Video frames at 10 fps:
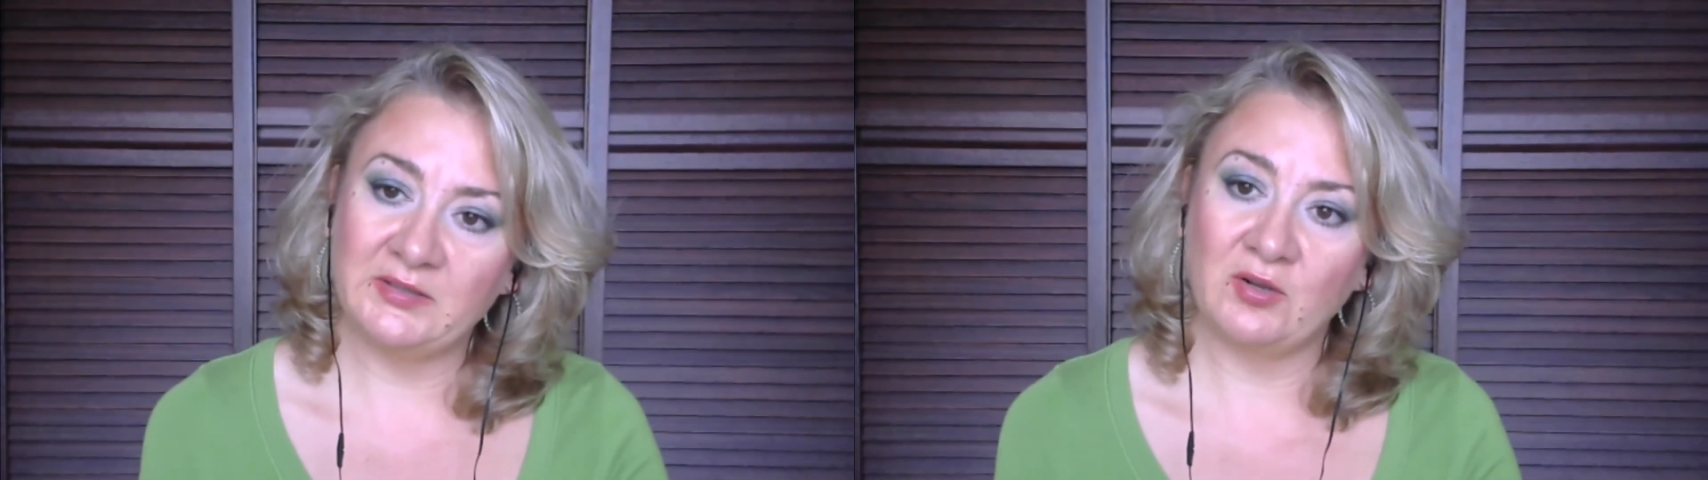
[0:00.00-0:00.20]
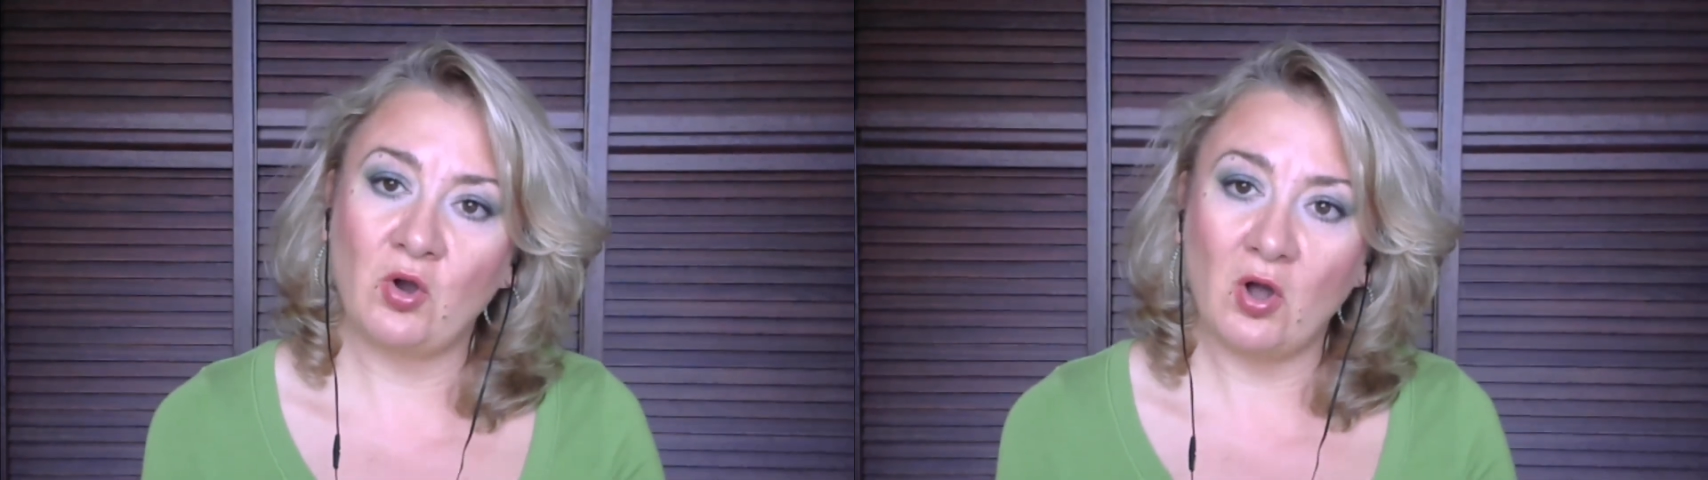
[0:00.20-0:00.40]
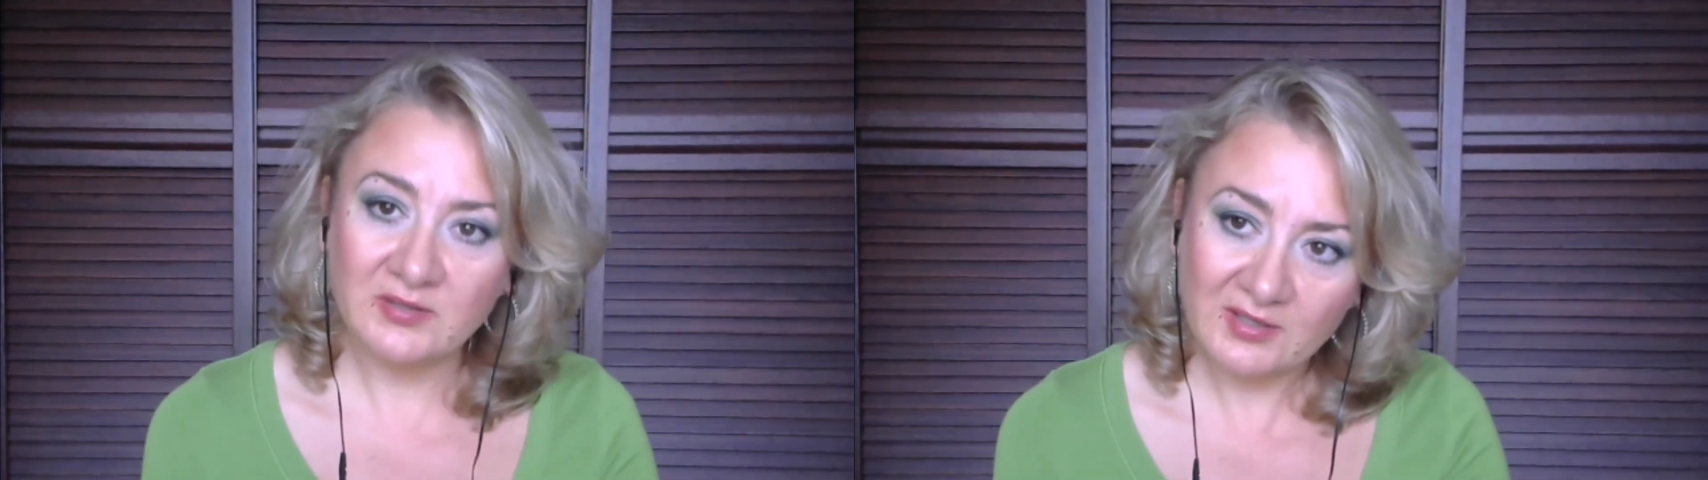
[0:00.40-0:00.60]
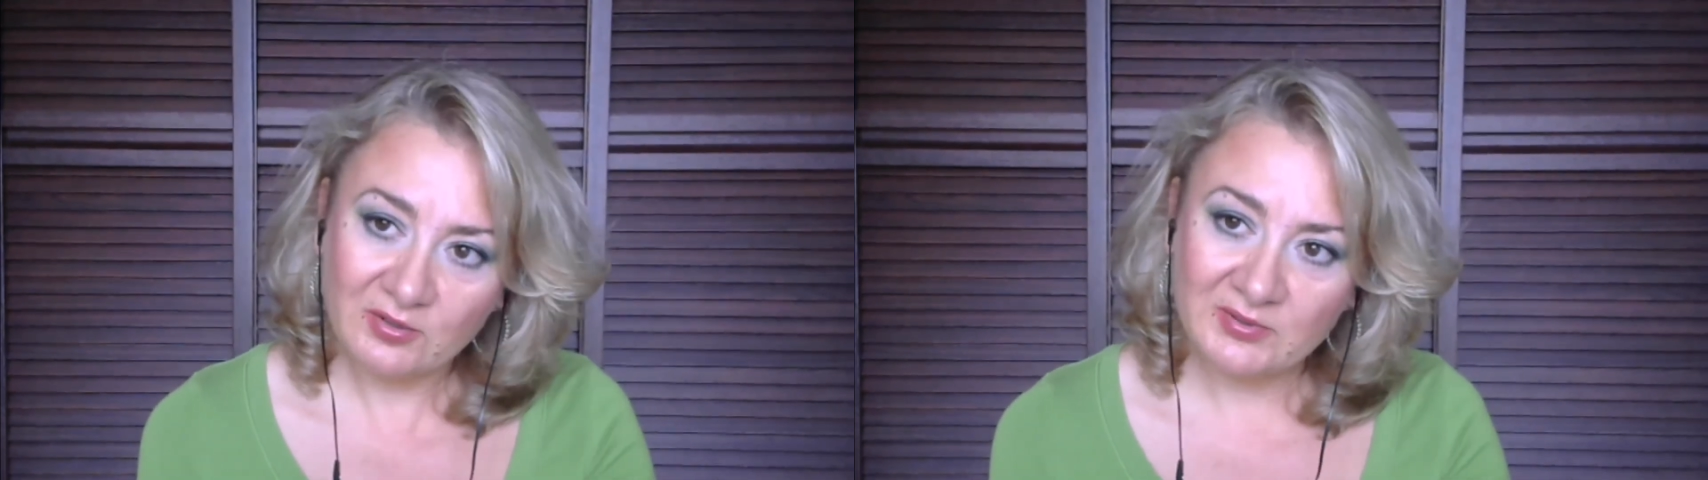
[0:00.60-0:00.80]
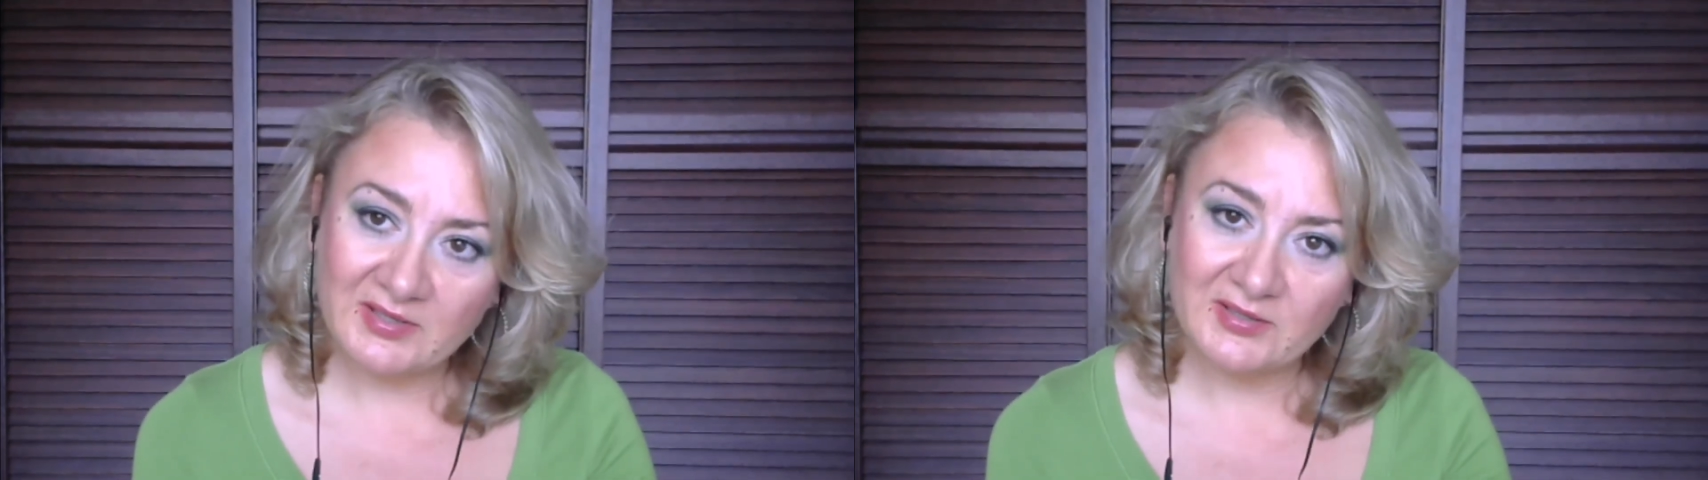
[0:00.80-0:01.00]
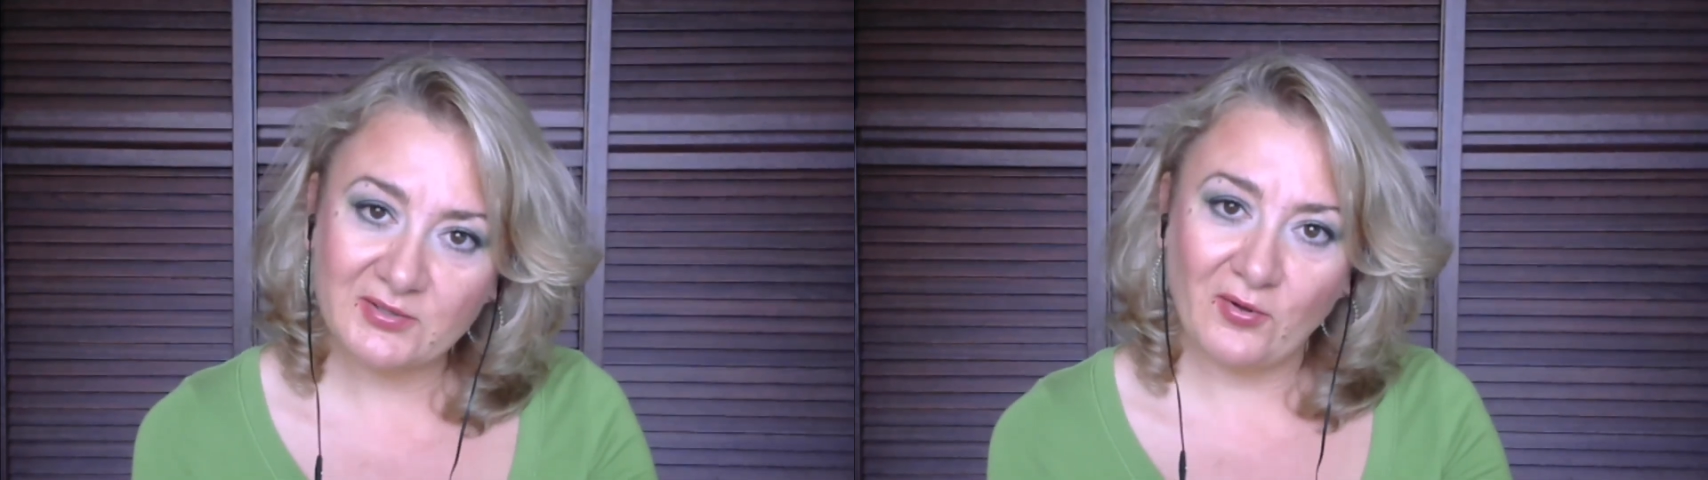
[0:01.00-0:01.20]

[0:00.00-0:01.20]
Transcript: the, consequences